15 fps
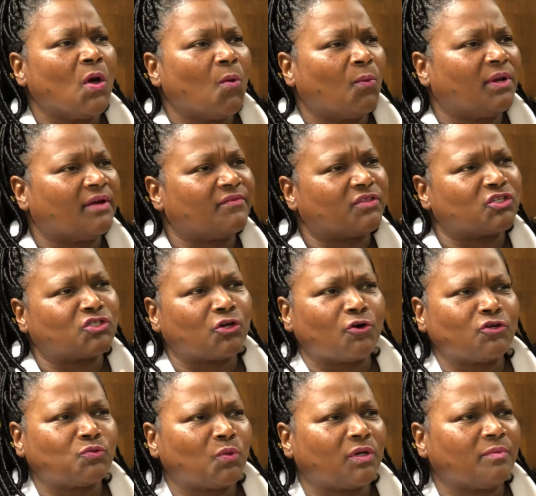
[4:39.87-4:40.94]
Whatever the
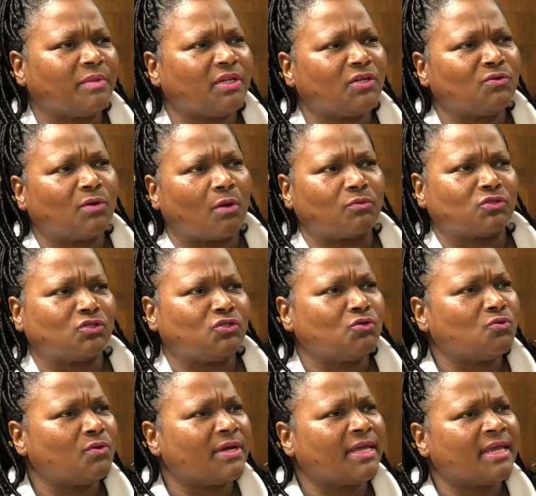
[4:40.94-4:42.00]
church wanted me to do, I was
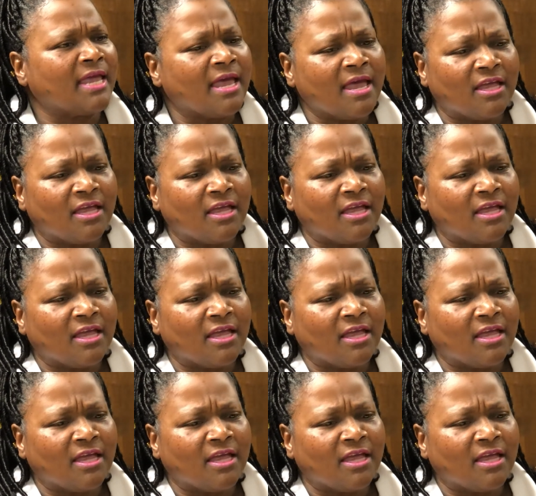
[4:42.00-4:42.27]
doing,